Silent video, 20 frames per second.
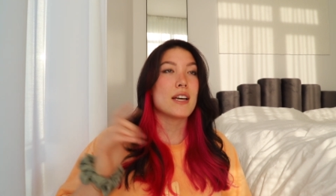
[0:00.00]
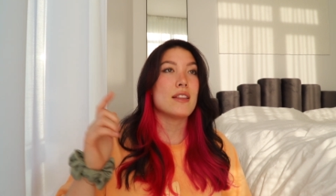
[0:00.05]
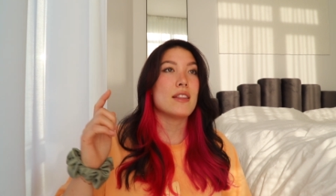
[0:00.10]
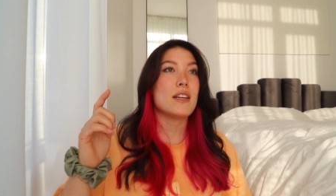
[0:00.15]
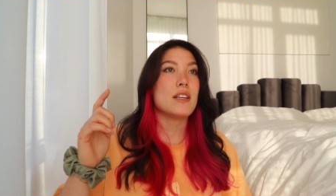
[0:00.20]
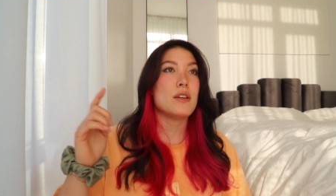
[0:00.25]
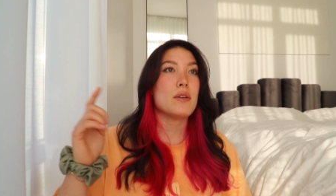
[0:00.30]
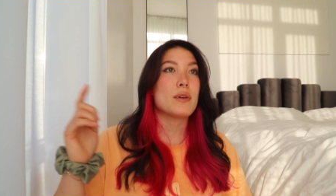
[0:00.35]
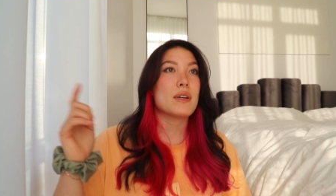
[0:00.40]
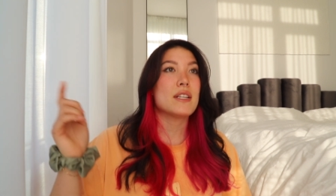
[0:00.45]
and
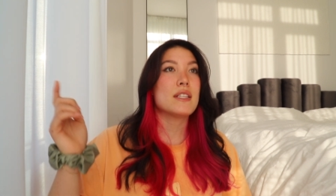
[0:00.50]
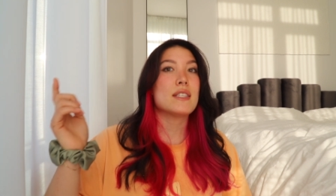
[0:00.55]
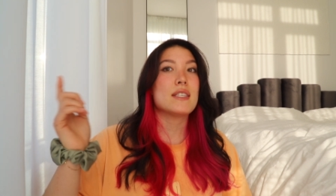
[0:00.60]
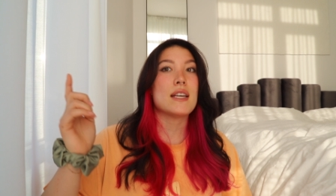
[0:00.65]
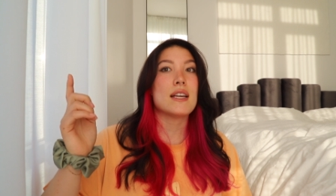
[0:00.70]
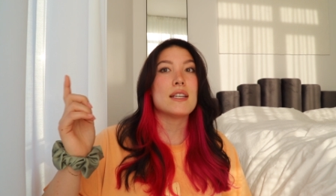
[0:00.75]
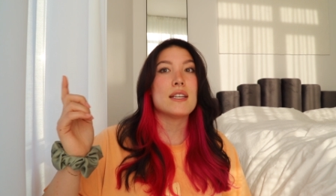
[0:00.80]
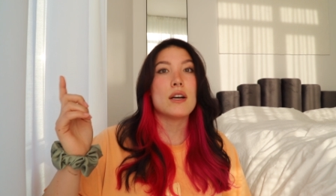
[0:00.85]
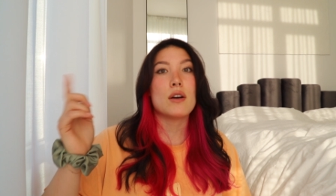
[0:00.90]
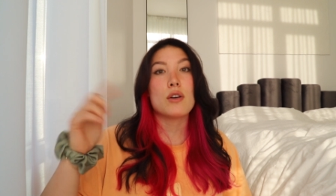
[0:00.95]
then you can
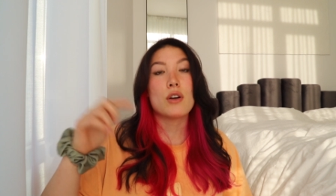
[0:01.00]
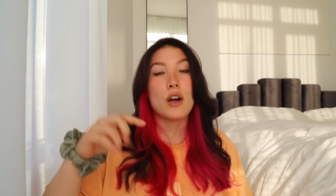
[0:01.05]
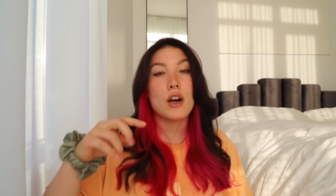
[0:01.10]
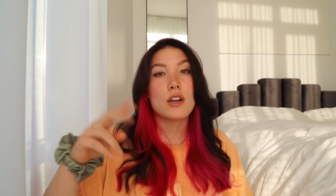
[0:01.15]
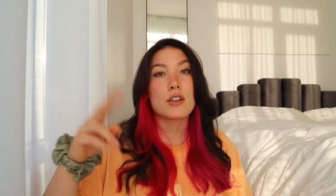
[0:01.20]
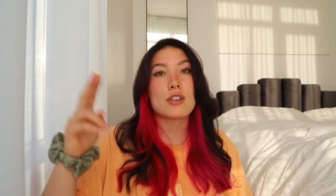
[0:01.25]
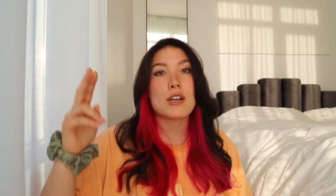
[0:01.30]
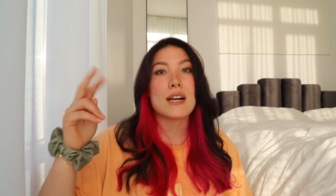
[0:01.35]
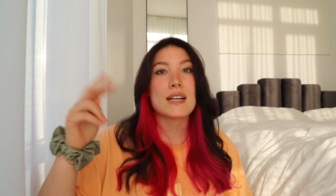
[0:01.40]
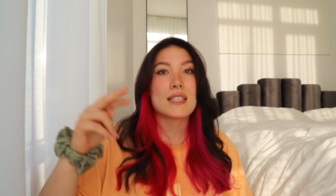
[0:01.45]
send out
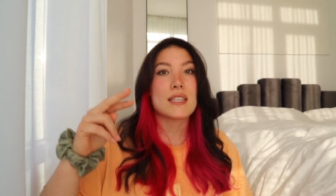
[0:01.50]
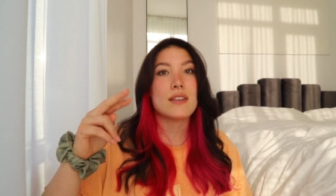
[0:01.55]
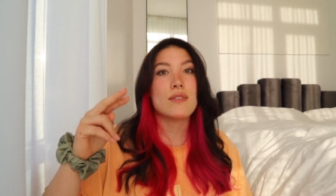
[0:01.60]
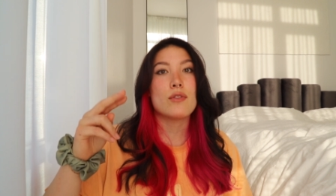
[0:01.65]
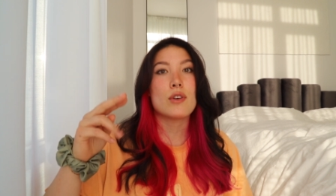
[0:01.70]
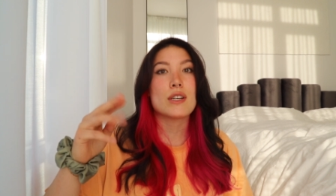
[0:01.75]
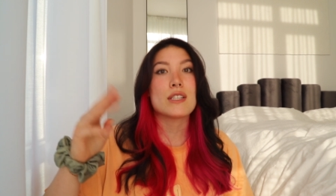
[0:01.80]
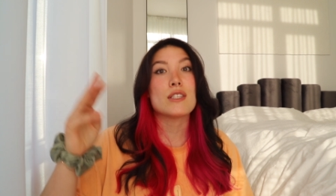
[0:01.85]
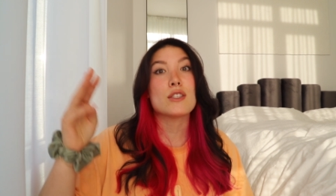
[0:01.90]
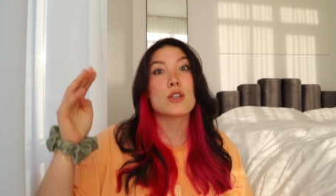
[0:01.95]
contracts,
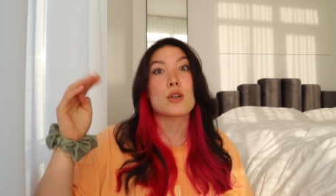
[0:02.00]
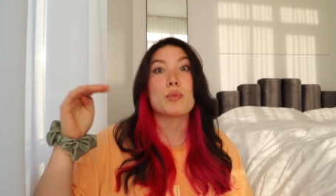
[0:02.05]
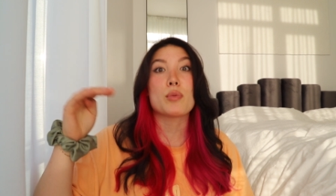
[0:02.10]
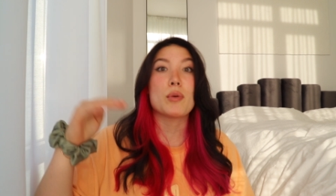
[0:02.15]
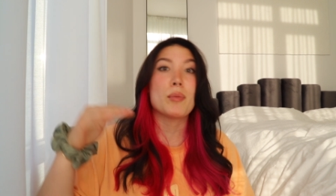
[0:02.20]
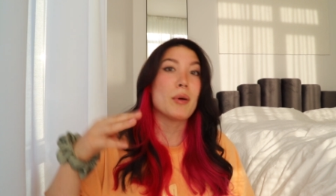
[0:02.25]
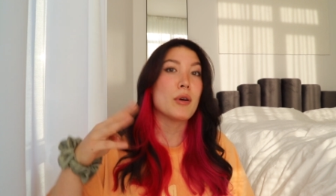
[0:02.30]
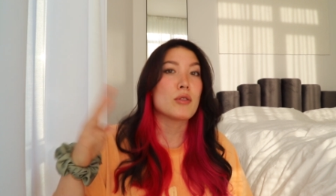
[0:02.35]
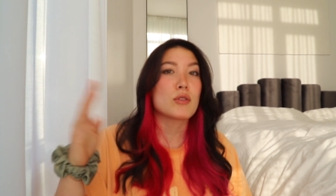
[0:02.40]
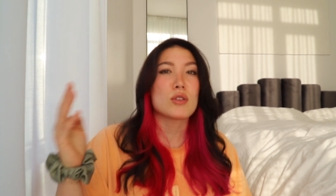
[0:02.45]
invoices, or
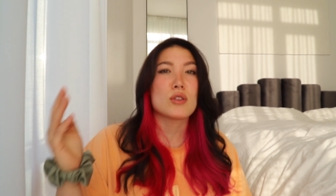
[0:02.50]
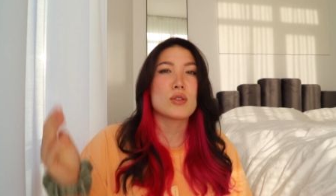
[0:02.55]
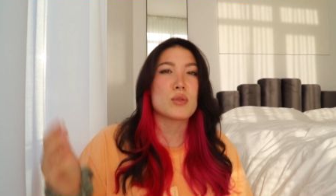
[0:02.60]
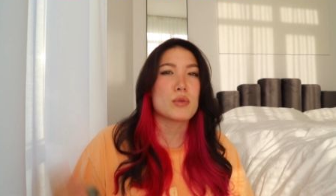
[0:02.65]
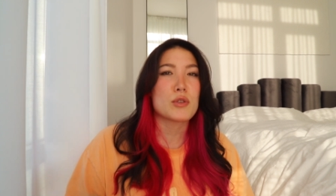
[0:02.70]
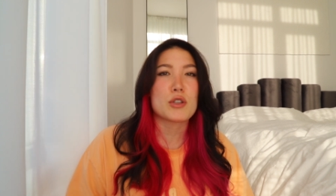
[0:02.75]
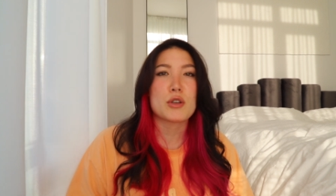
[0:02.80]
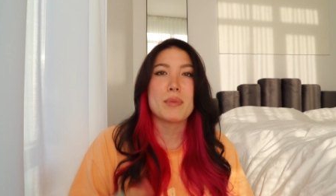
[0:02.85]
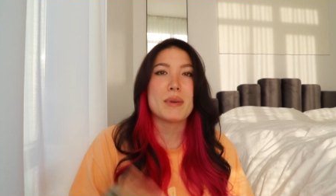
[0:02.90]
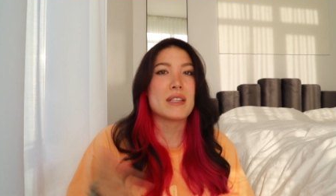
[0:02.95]
proposals,
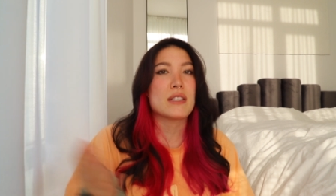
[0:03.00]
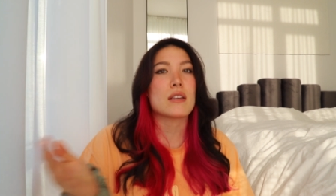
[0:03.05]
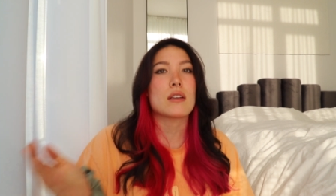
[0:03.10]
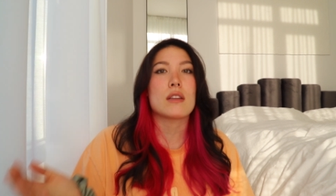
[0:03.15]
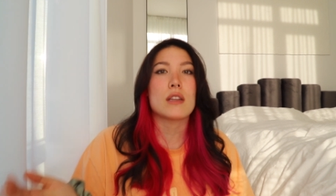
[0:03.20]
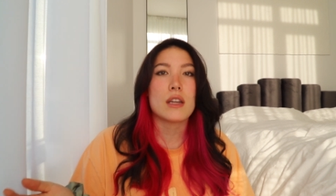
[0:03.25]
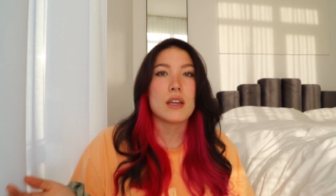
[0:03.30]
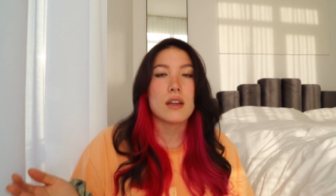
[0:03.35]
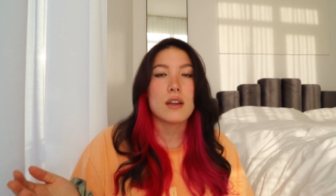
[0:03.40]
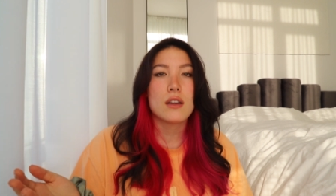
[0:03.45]
which are
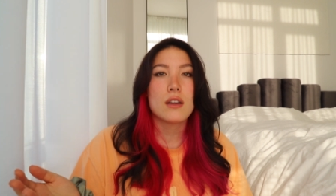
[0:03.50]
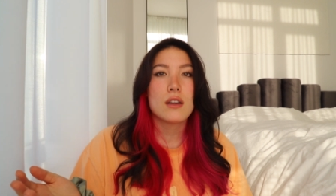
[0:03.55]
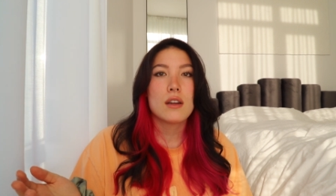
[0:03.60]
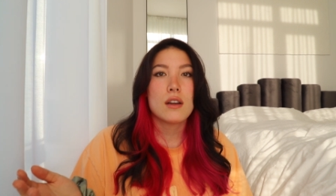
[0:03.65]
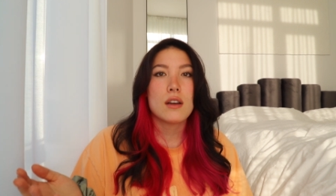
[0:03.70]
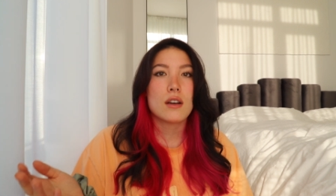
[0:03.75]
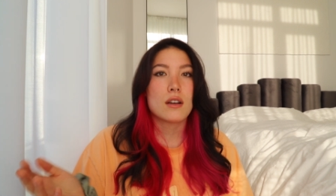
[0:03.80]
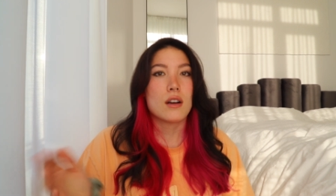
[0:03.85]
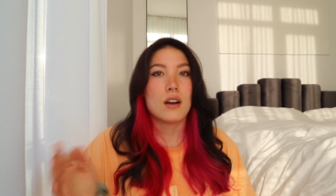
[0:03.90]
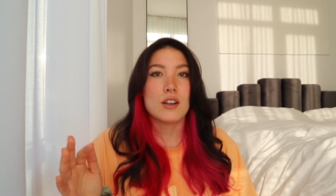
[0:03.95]
basically
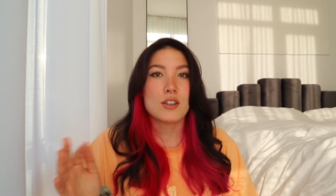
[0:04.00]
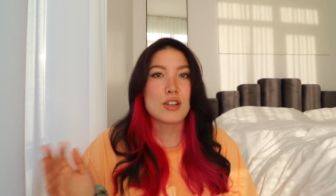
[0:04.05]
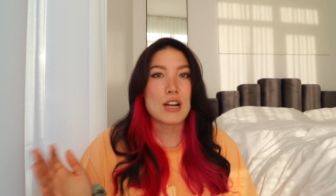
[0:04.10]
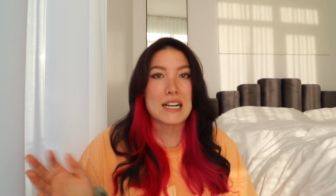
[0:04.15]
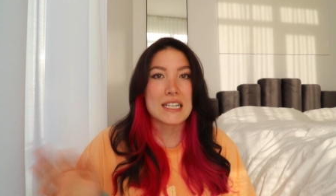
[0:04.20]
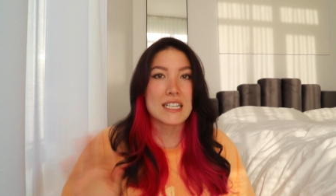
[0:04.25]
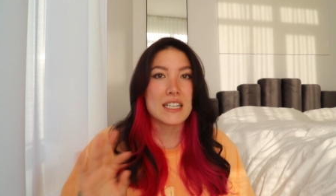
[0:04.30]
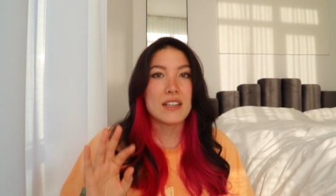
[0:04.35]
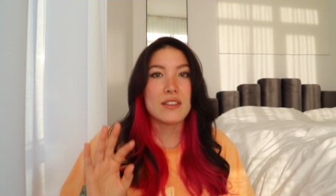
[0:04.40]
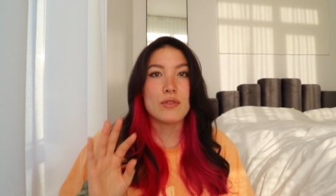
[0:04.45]
a
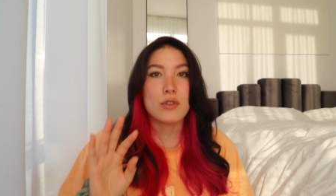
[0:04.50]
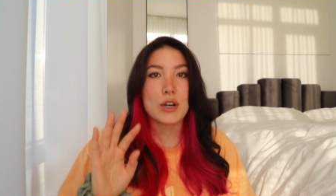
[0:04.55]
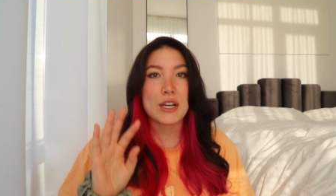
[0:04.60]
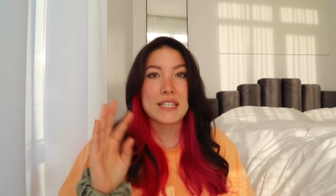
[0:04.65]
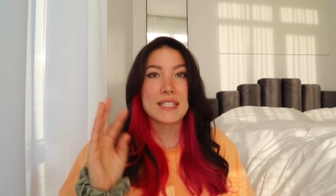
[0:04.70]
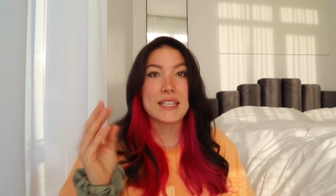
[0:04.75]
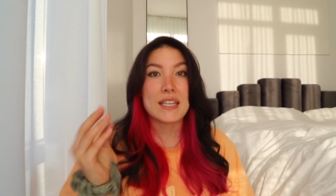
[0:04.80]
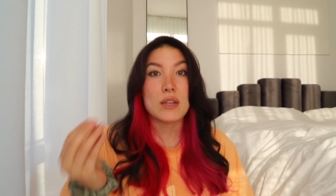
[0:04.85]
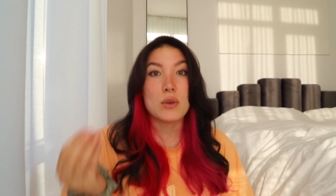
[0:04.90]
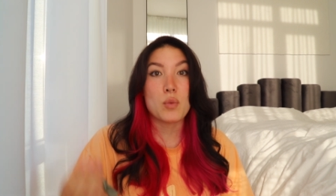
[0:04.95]
contract and
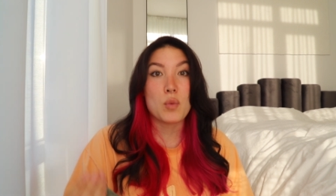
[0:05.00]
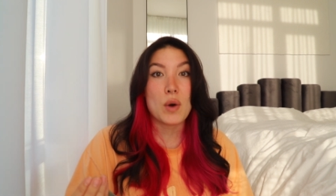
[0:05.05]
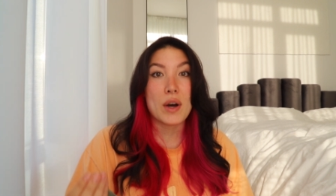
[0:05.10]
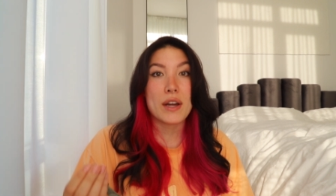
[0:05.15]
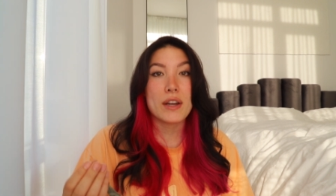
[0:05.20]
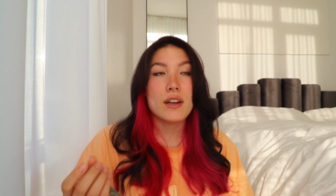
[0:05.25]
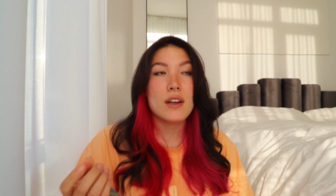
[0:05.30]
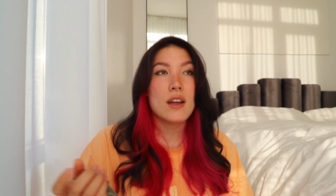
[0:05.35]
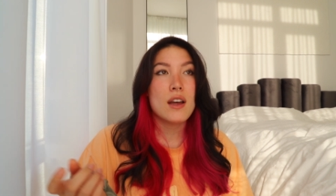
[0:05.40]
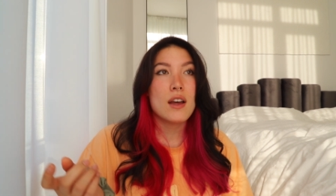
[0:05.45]
invoice in
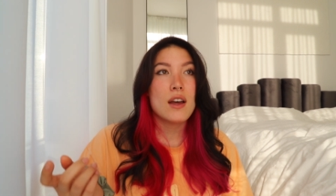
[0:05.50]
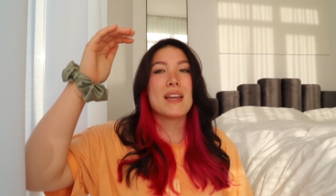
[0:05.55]
one.